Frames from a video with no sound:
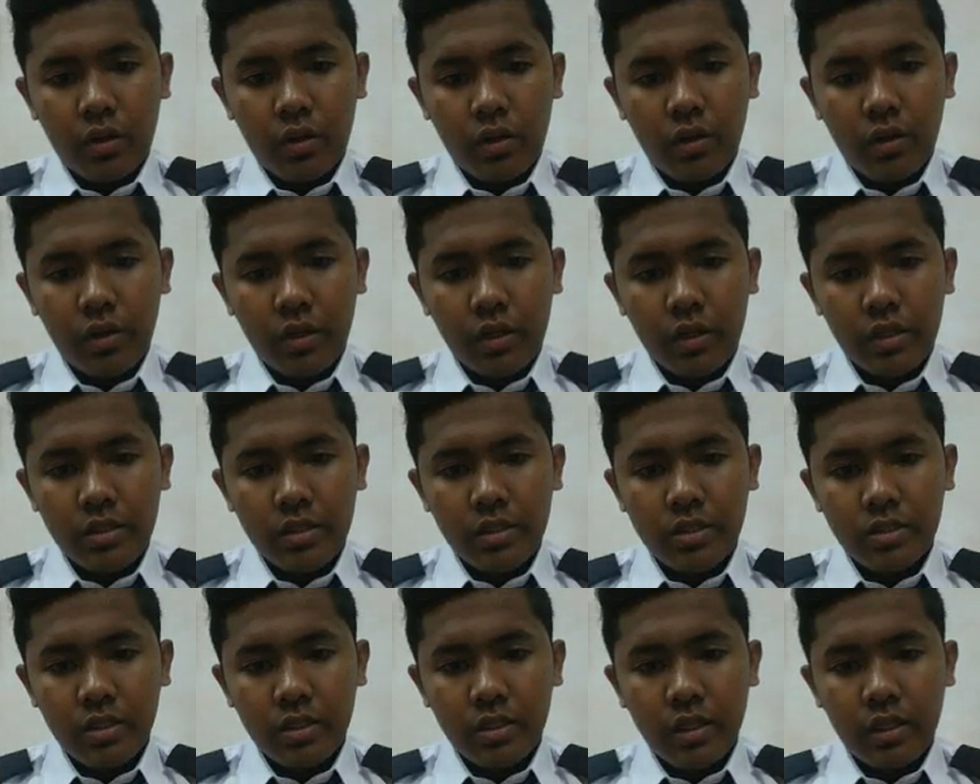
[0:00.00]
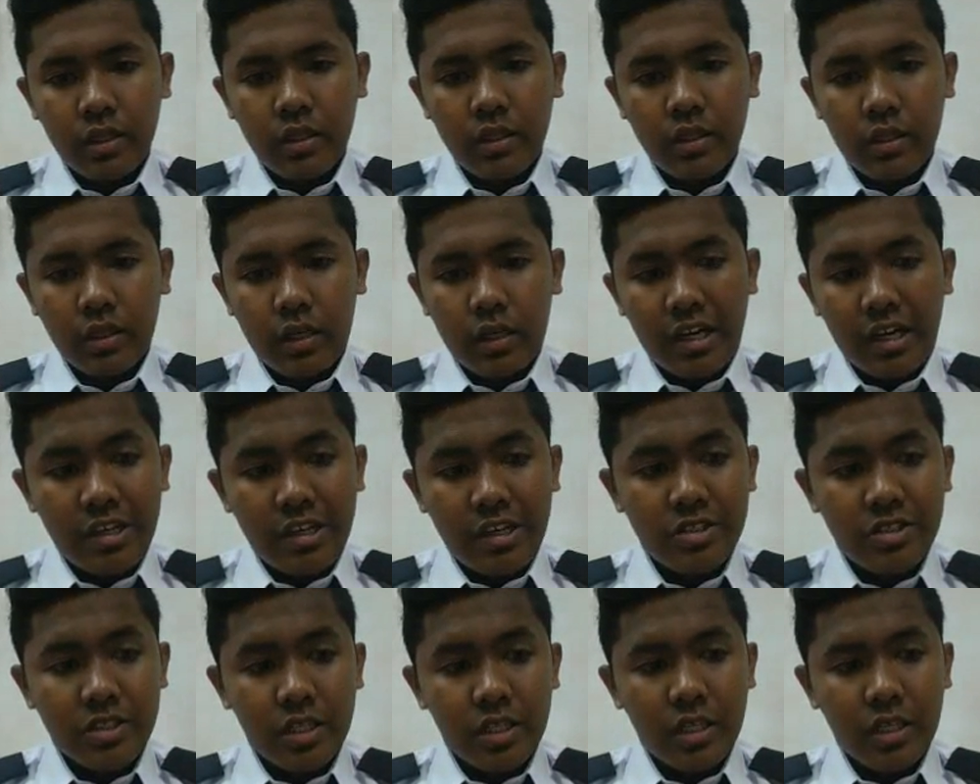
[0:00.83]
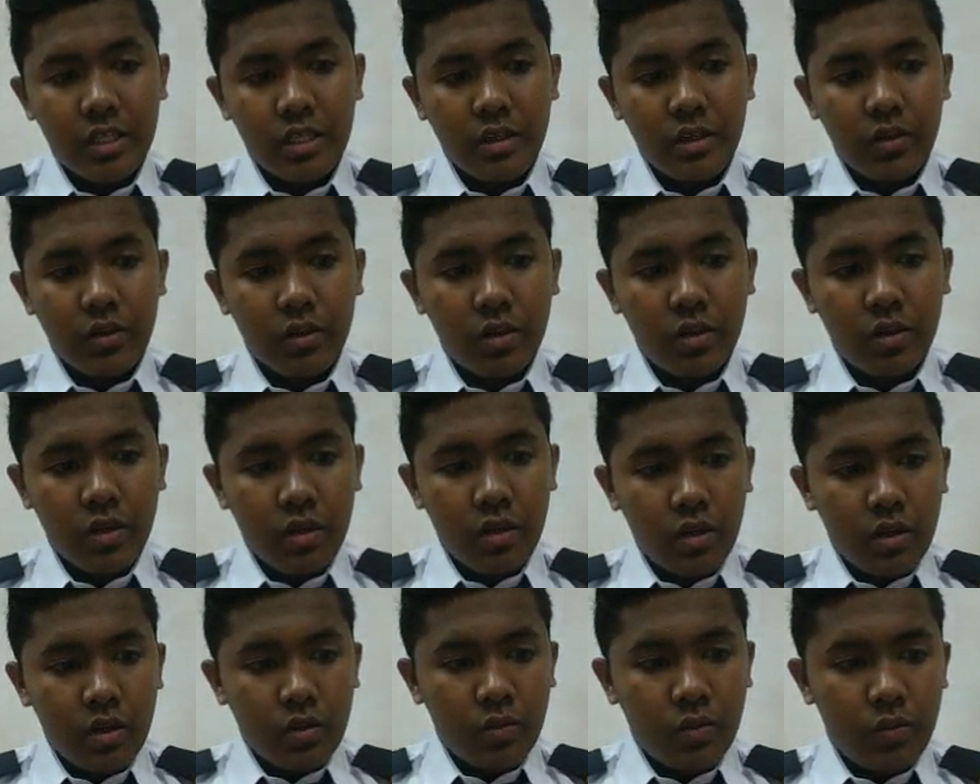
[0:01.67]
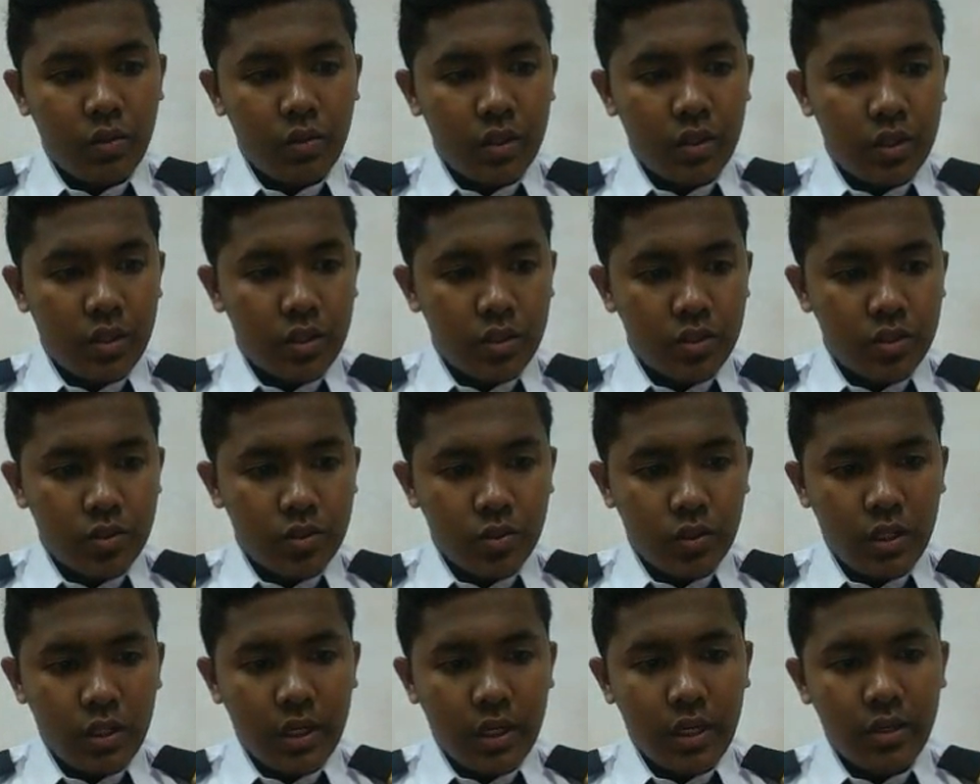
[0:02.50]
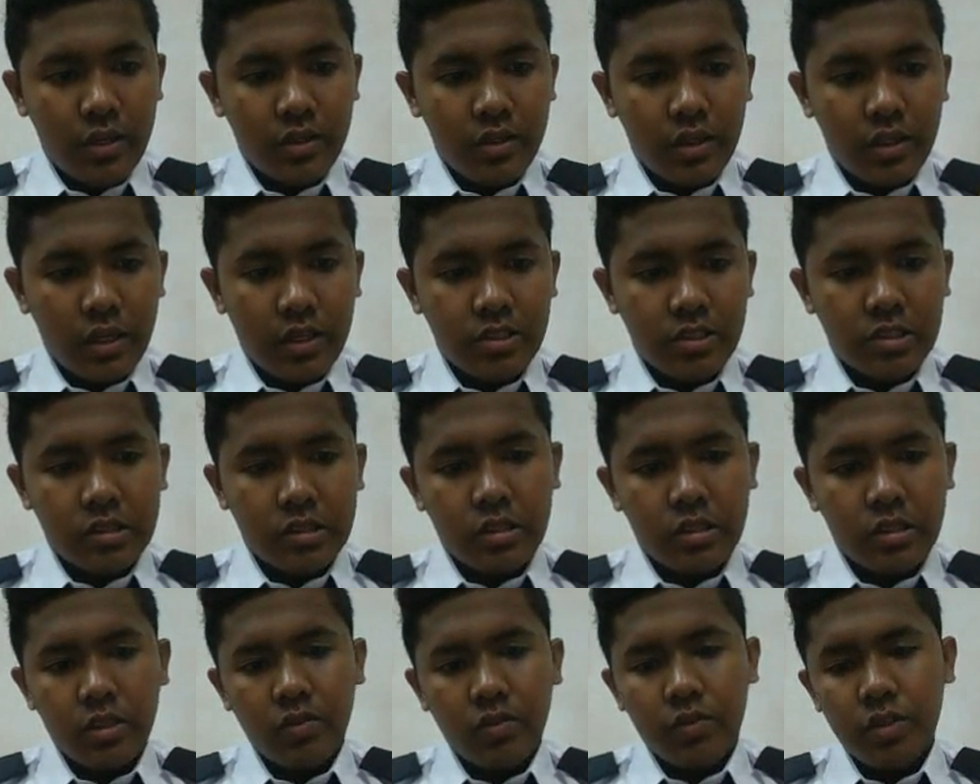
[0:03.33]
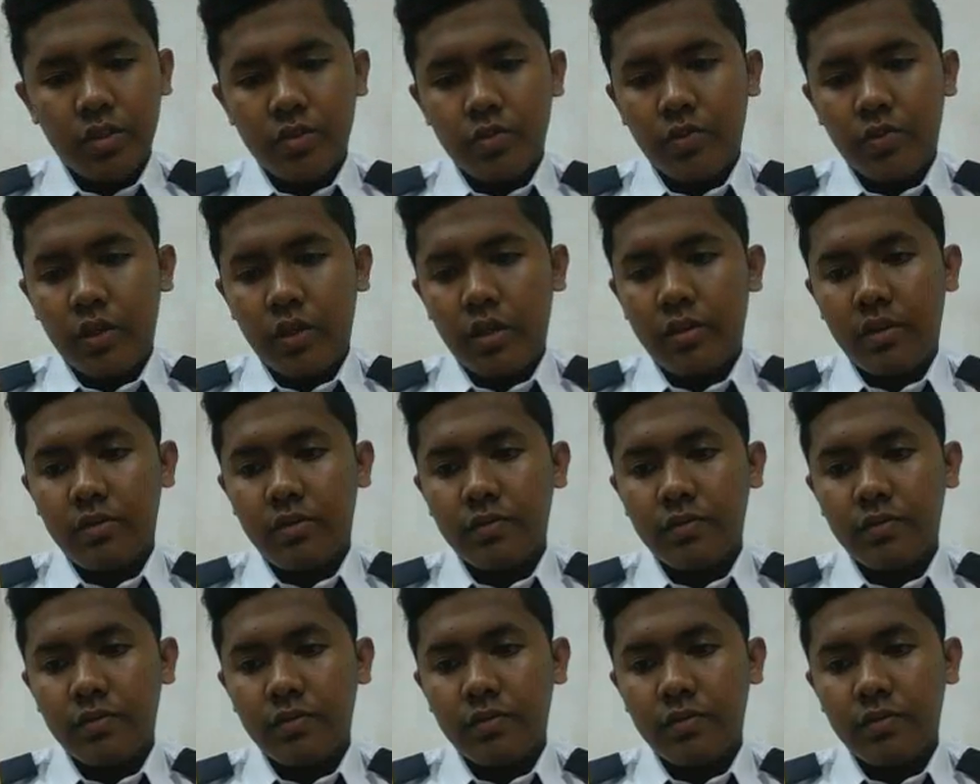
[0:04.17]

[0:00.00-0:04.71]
on a string are easily visualized as transverse wave.